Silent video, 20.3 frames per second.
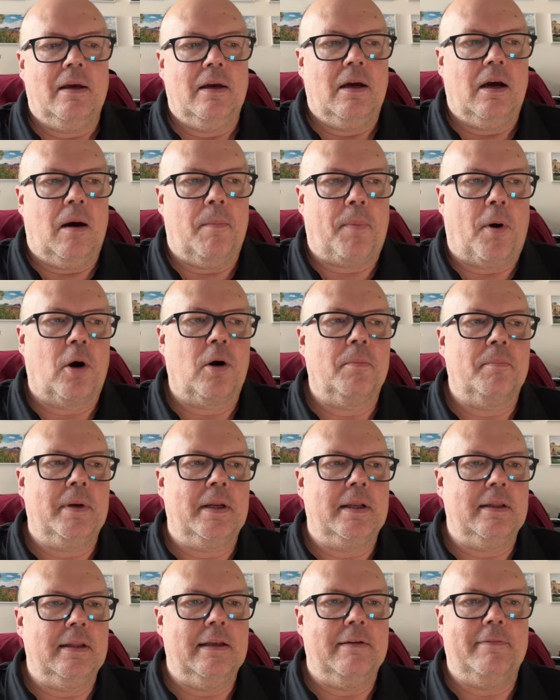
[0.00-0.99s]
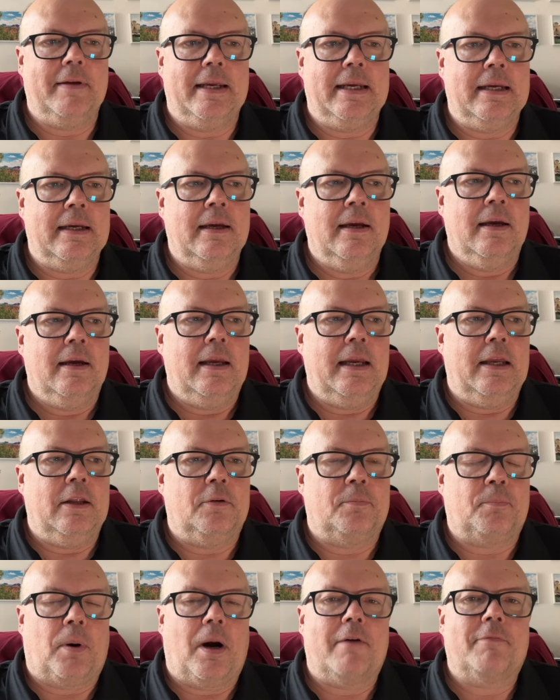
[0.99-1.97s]
Apartment living
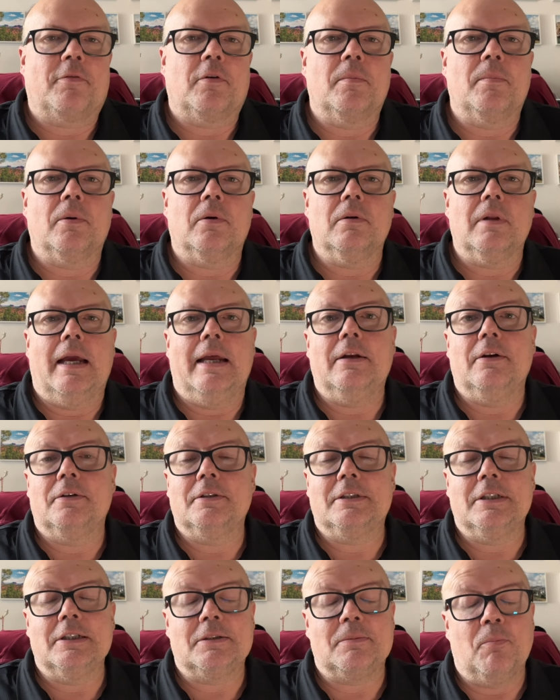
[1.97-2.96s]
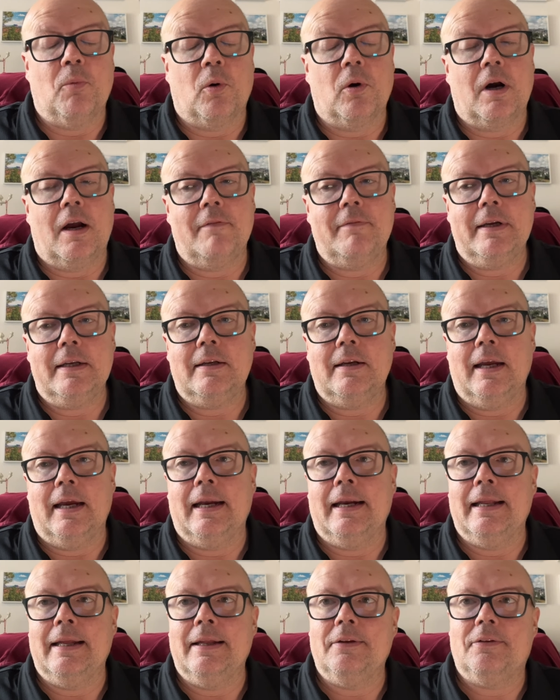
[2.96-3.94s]
is preferable, and there's just more of it,
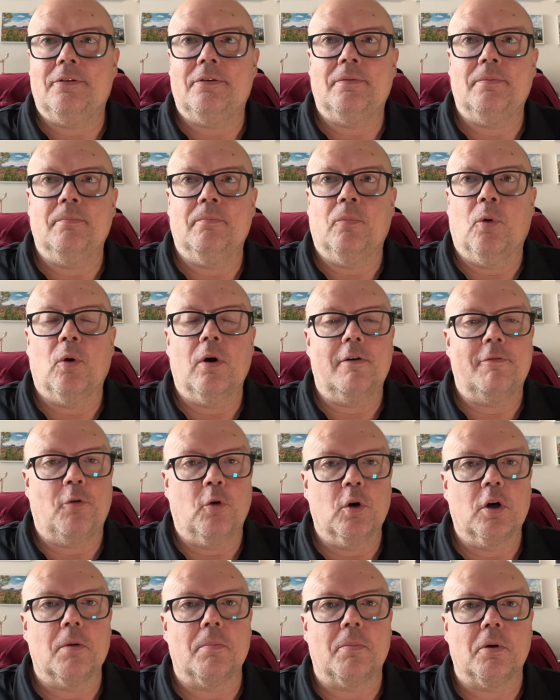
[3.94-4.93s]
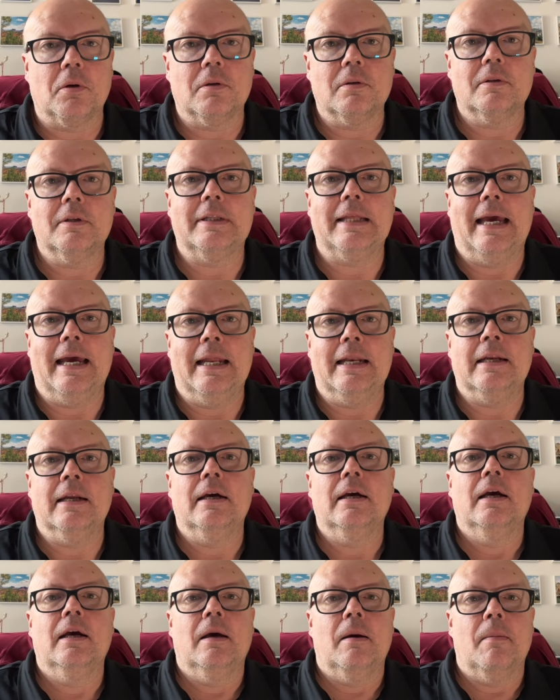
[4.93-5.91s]
and it's more affordable than
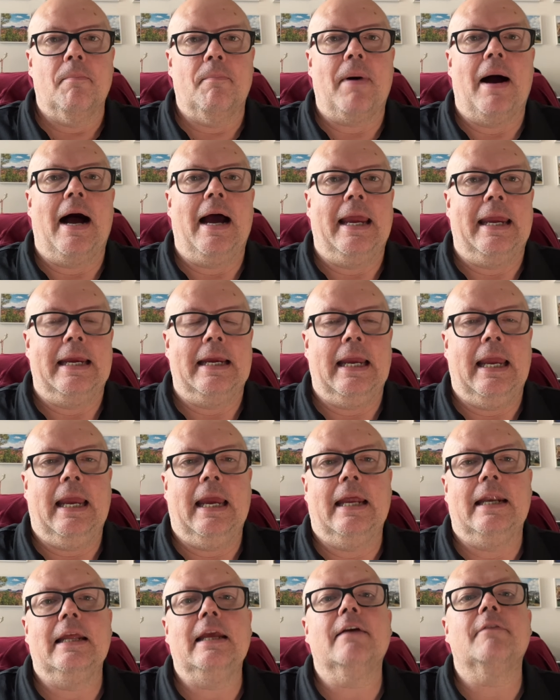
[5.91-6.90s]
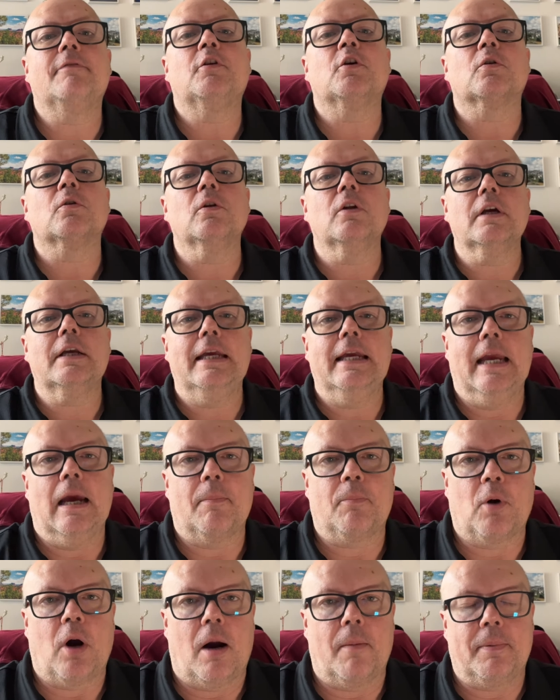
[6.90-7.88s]
buying. And if you're looking
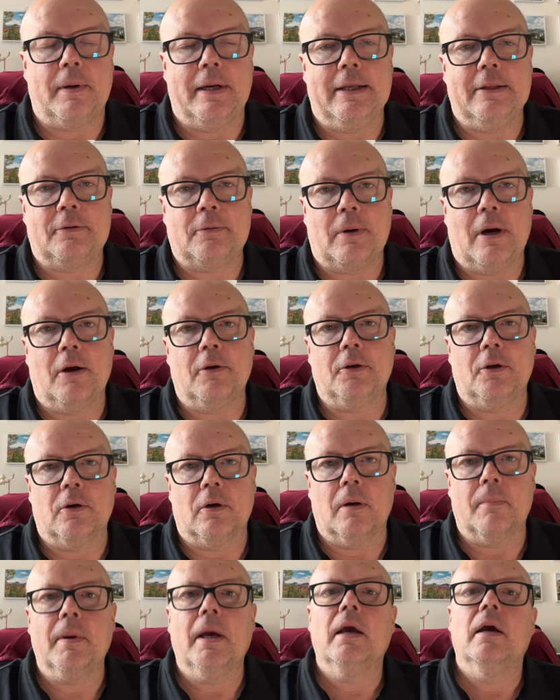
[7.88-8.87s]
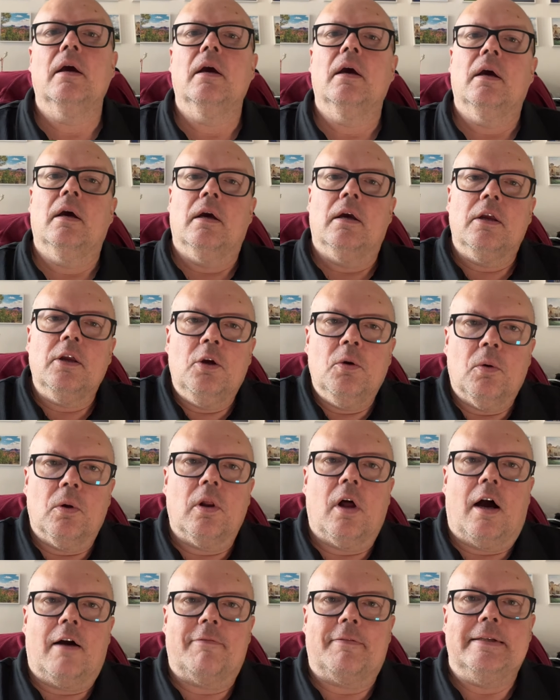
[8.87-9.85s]
at property throughout Europe, you
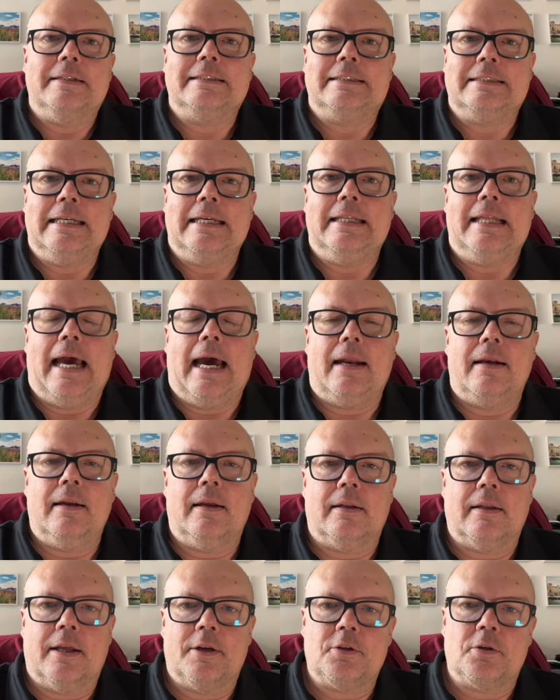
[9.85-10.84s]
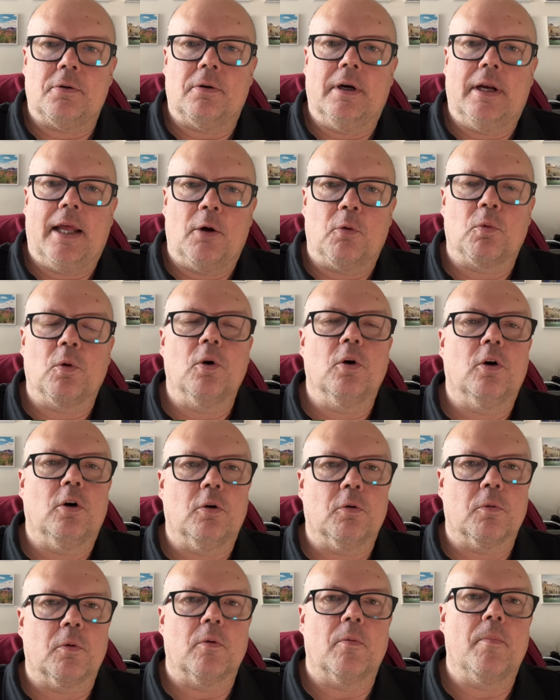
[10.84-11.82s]
will often see that. Unless you're in a
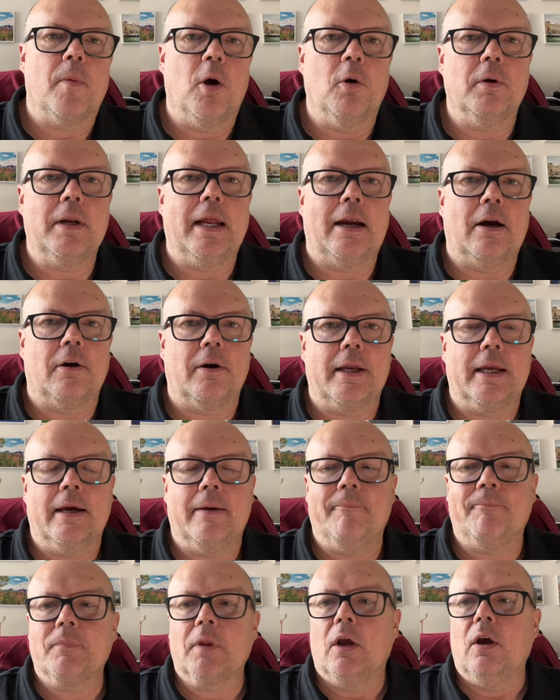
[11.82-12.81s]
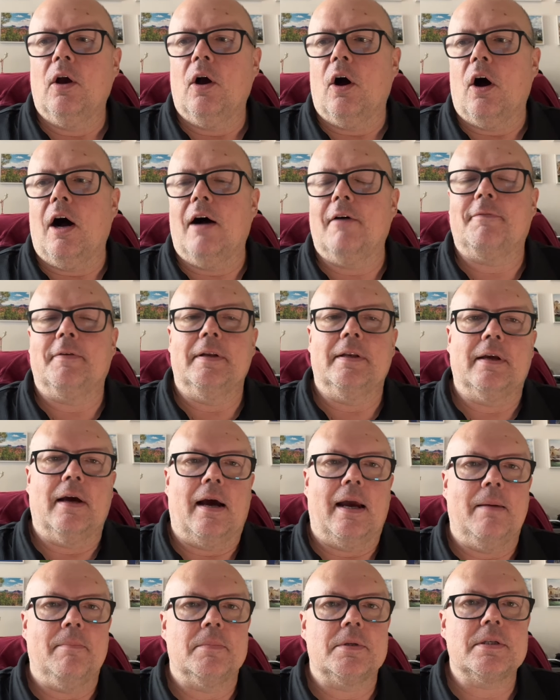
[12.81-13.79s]
rural or remote area,
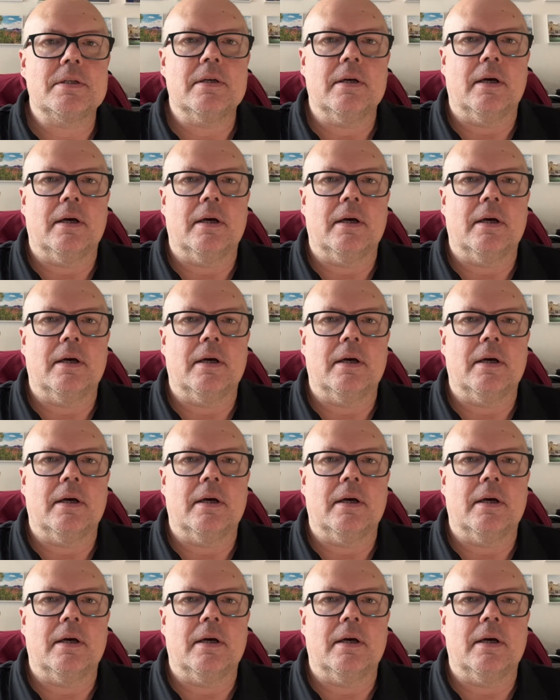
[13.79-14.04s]
oftentimes